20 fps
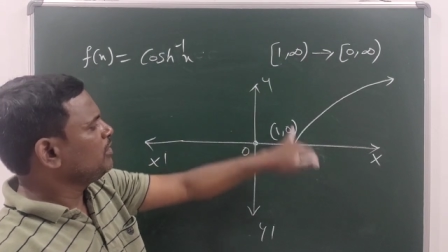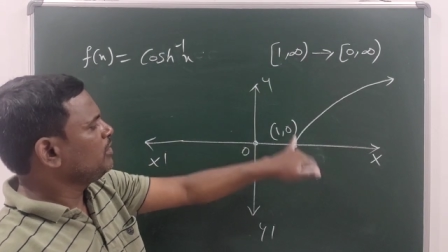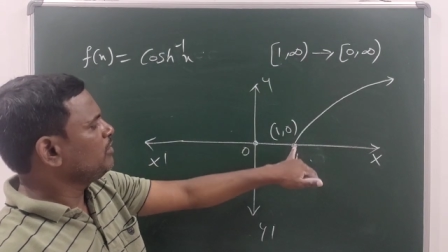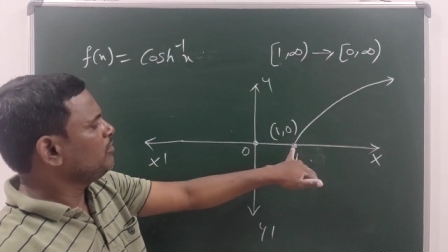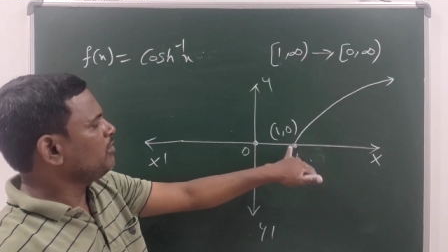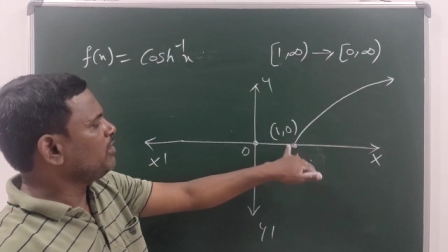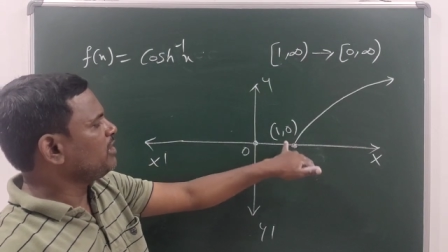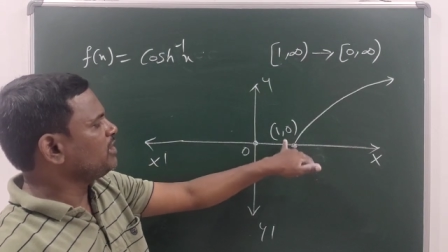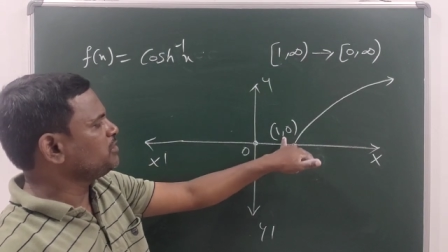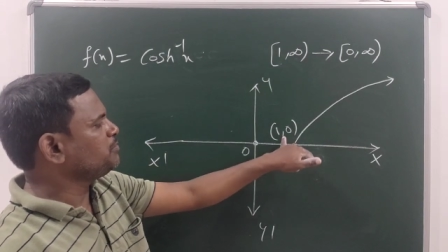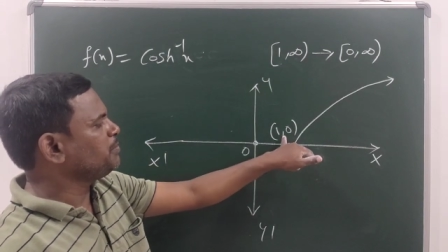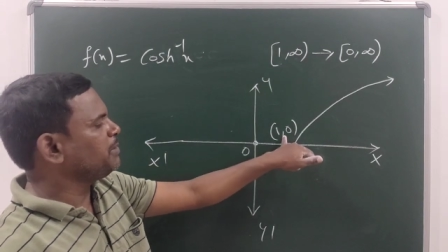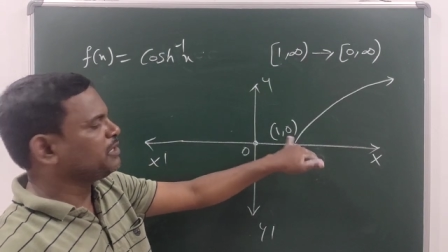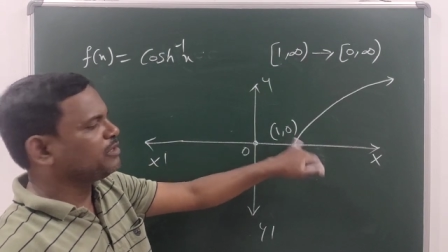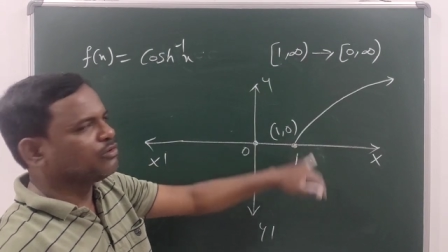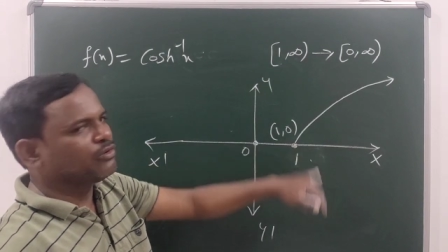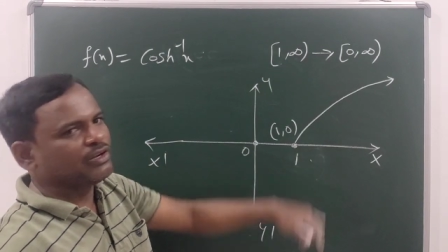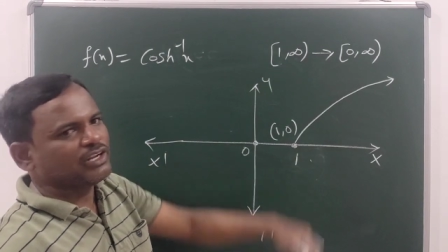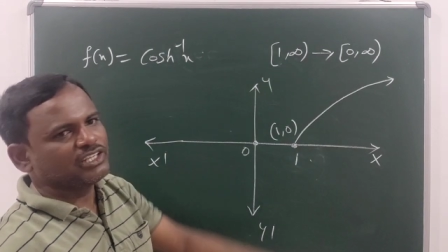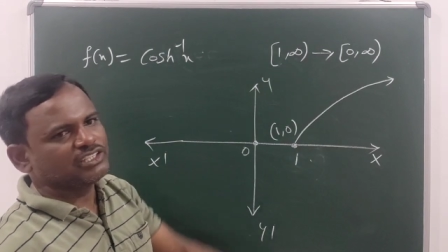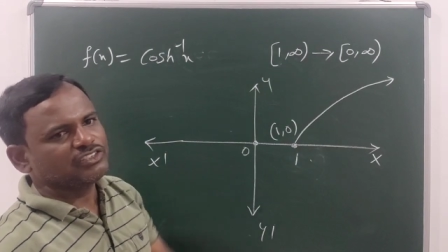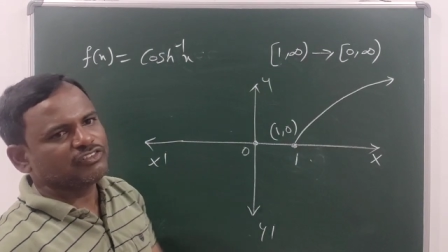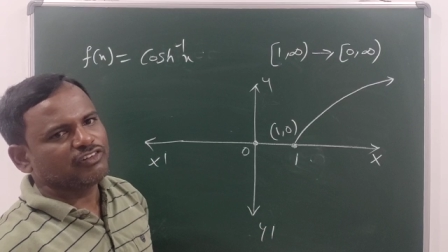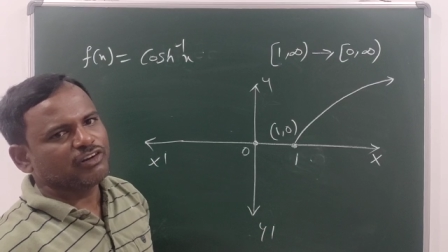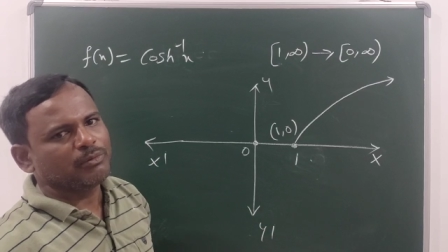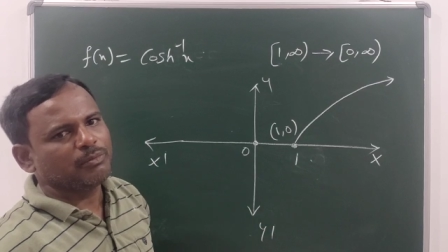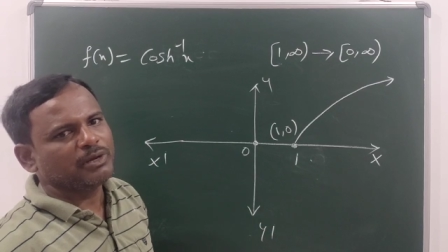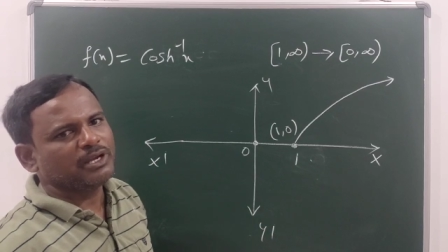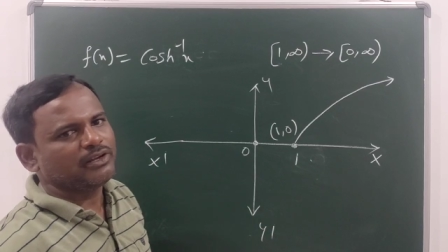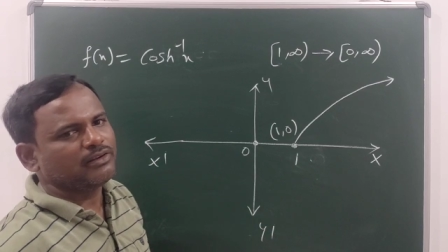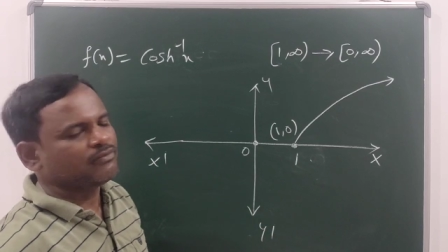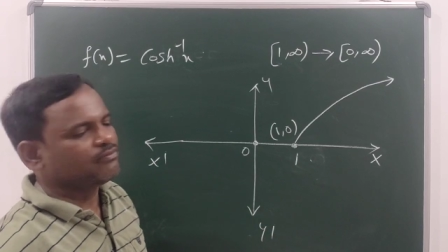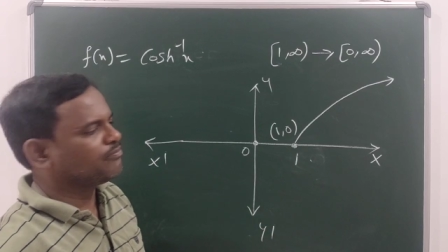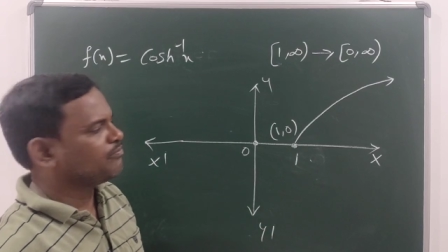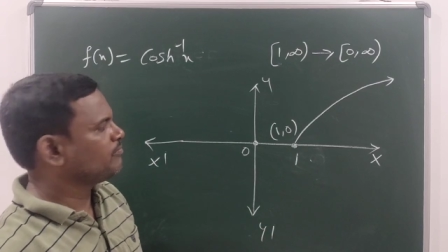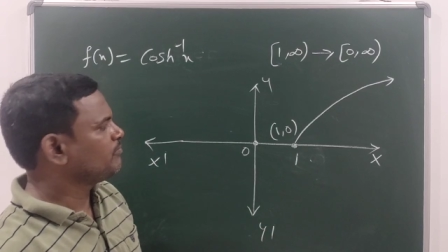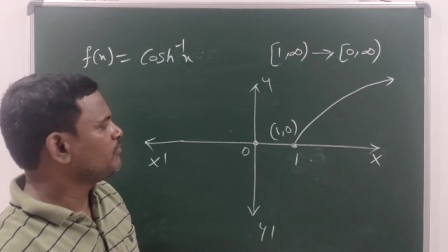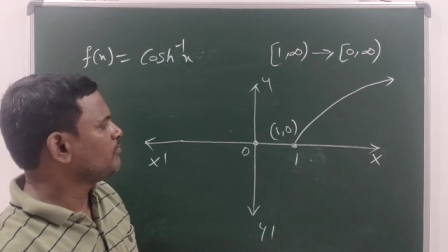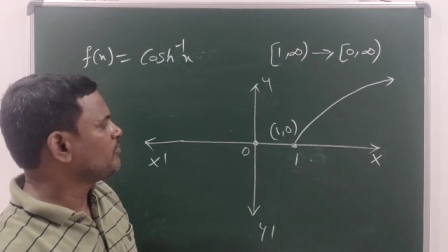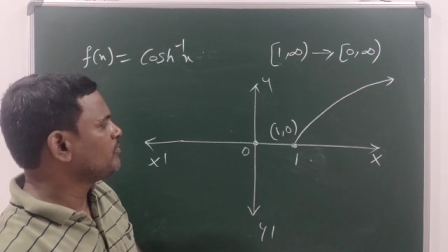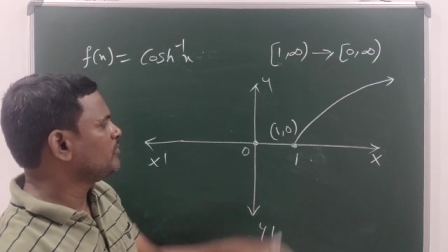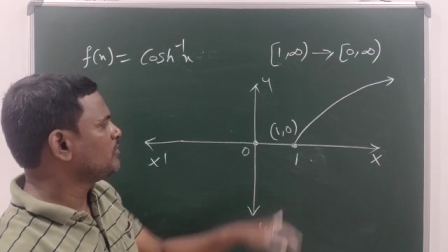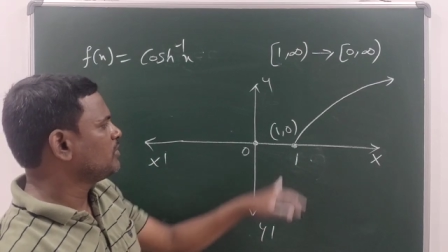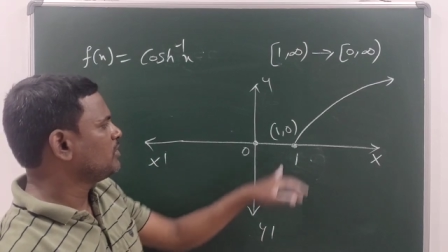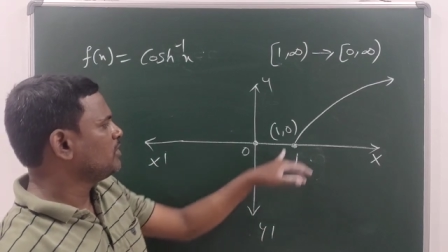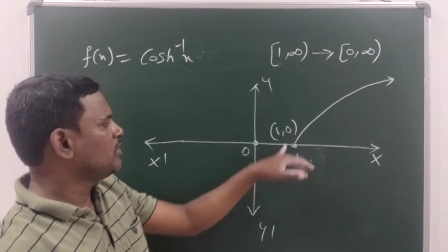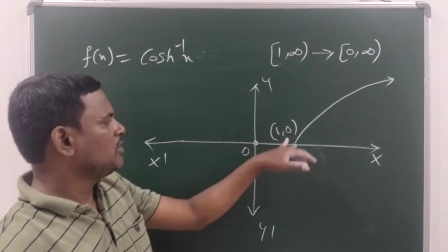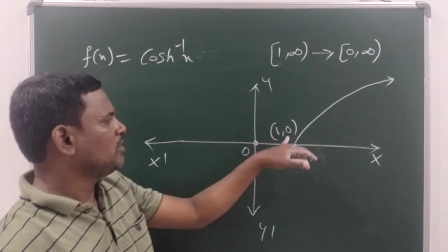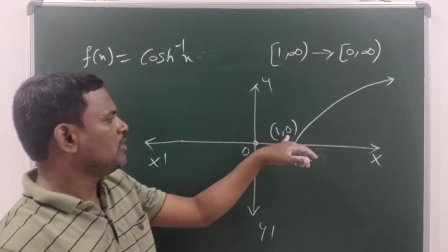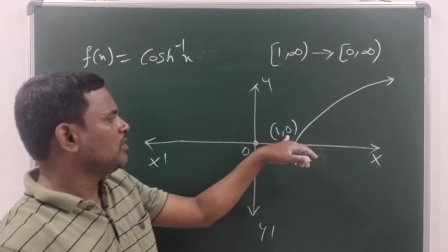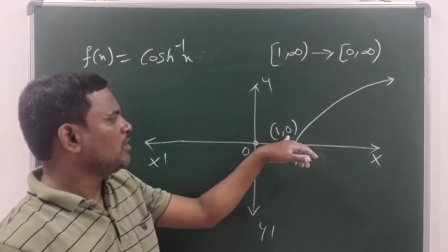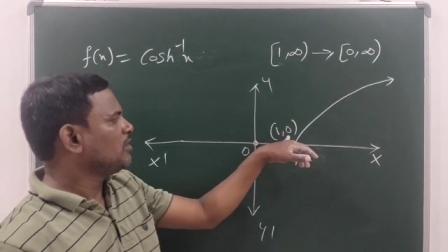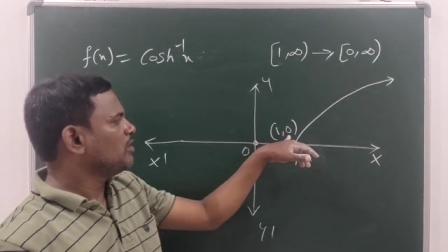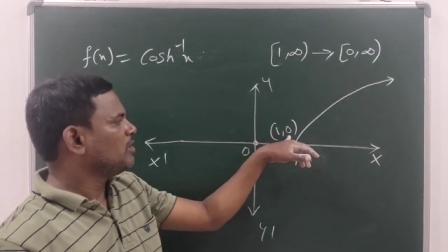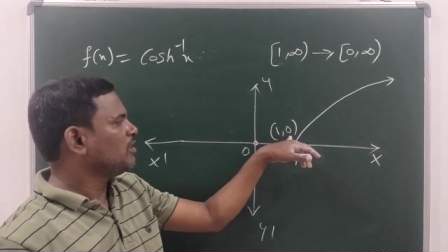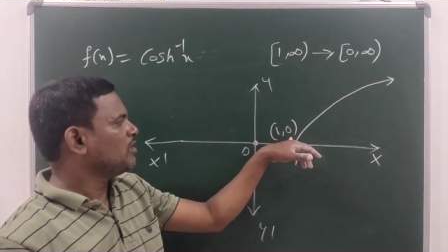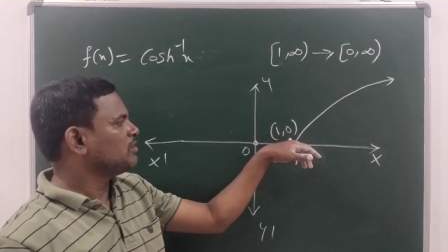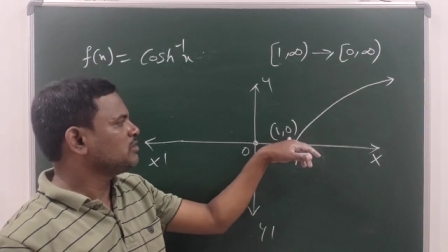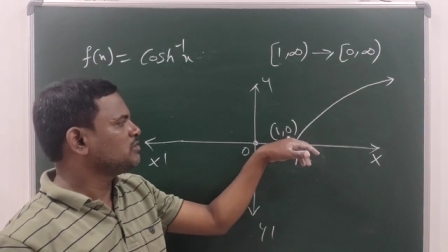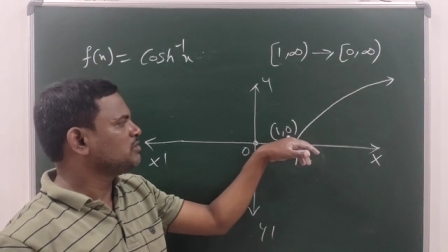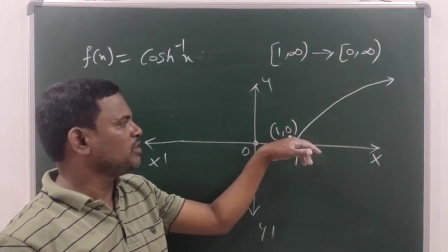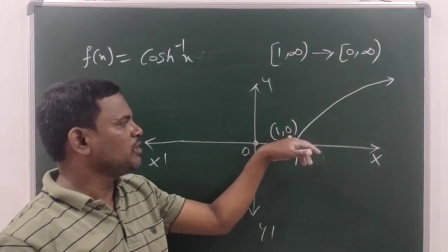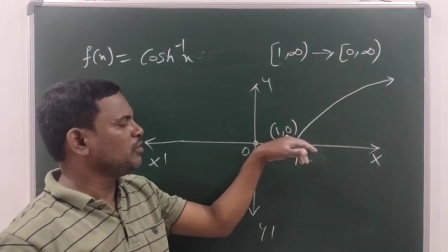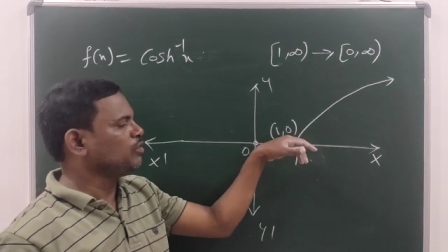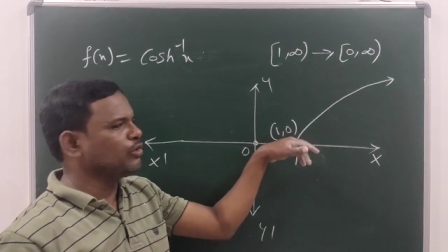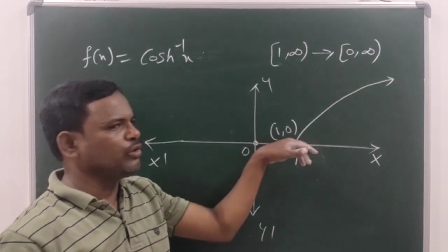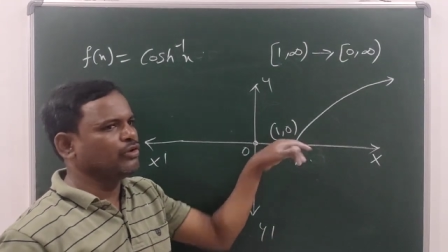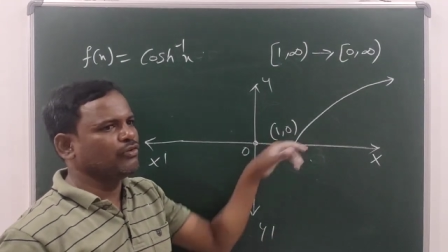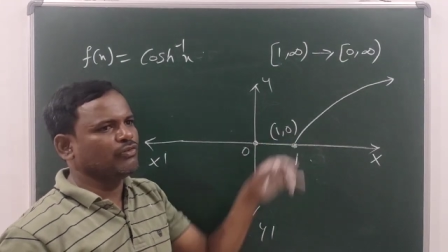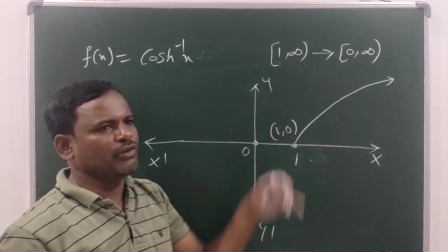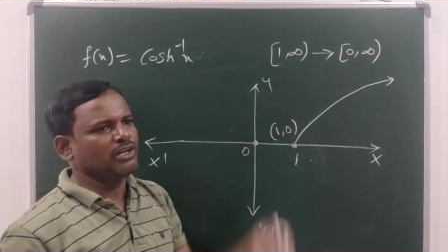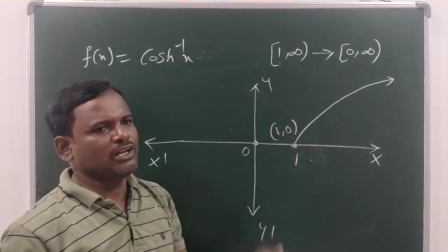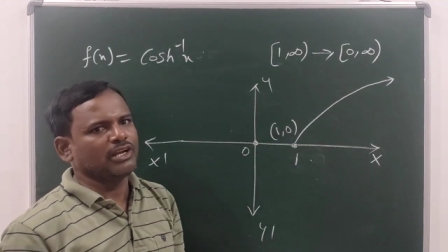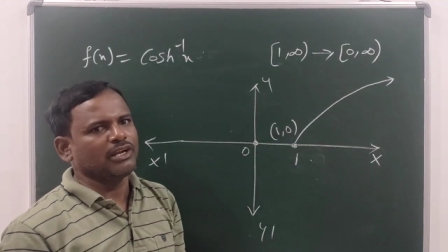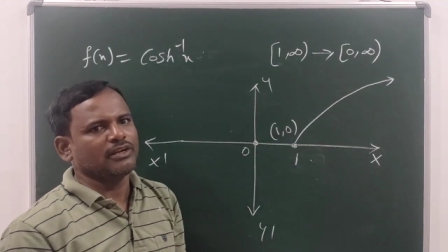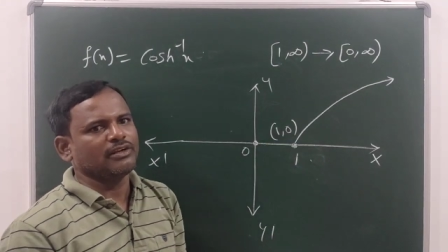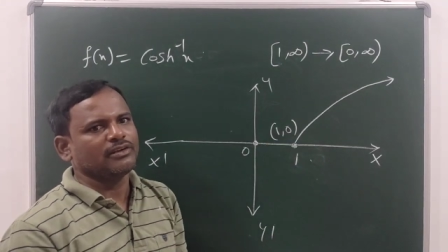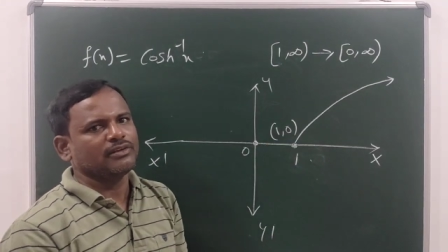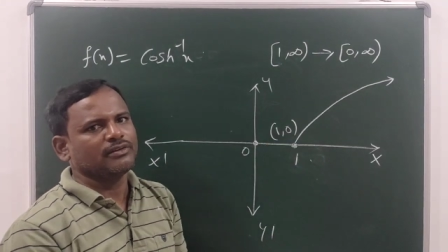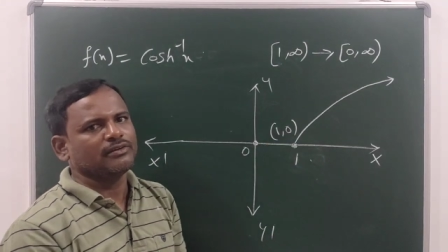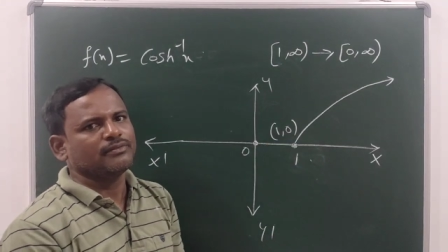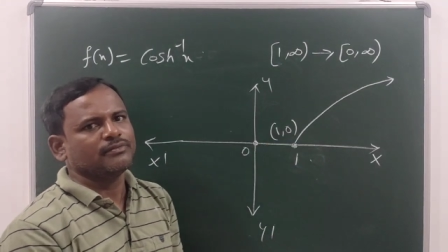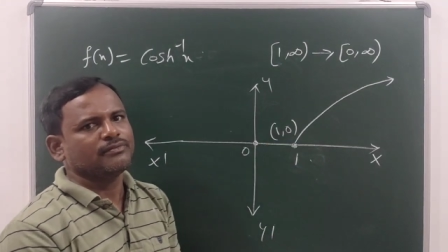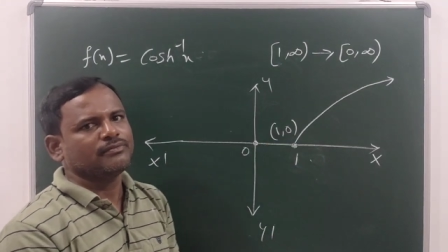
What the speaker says: your respective range will be 0 you will get.